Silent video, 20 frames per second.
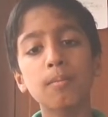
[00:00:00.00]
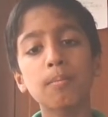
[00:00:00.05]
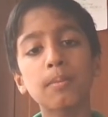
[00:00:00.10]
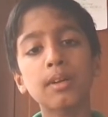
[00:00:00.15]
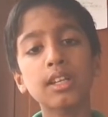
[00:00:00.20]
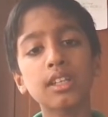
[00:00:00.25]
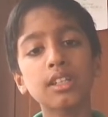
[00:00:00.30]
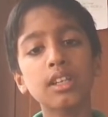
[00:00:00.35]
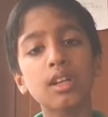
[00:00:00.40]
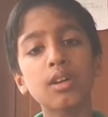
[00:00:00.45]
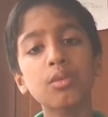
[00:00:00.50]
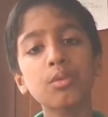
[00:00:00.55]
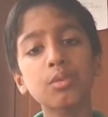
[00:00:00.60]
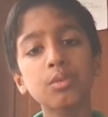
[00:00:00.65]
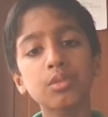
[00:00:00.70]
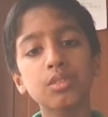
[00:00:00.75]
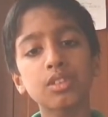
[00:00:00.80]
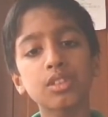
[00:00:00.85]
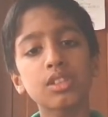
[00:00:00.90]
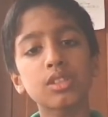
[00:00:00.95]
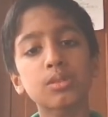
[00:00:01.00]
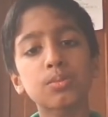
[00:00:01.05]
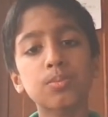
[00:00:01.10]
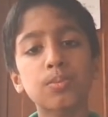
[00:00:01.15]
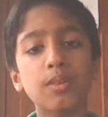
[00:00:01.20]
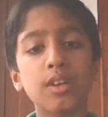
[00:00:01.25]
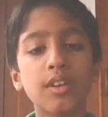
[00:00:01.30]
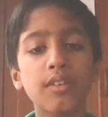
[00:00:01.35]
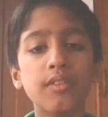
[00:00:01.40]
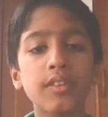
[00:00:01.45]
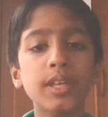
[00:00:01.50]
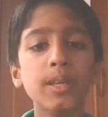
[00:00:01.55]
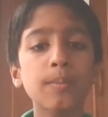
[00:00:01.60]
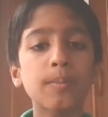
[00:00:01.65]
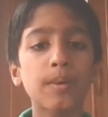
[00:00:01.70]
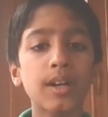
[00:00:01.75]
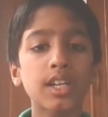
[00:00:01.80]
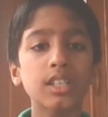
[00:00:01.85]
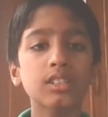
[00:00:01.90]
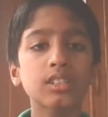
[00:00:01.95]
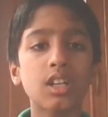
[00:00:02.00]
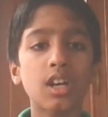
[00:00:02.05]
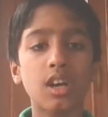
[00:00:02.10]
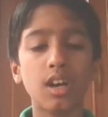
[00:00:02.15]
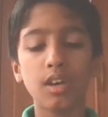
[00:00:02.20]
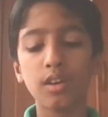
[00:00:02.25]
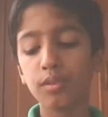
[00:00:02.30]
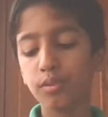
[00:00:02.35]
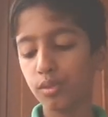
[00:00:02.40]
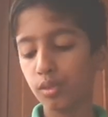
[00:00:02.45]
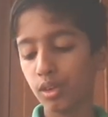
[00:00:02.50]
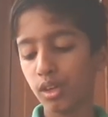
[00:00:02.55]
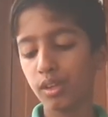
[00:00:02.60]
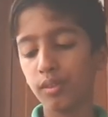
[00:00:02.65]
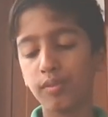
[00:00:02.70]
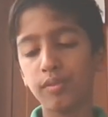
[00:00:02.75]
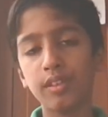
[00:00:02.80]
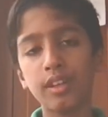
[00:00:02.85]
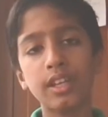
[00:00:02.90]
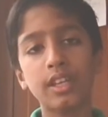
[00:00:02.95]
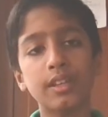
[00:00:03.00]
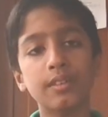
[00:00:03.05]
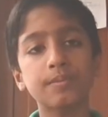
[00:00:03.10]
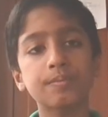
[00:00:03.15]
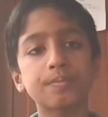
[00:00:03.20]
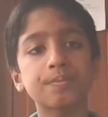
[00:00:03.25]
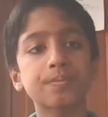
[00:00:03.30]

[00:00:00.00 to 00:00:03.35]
but now this every parts are fully free.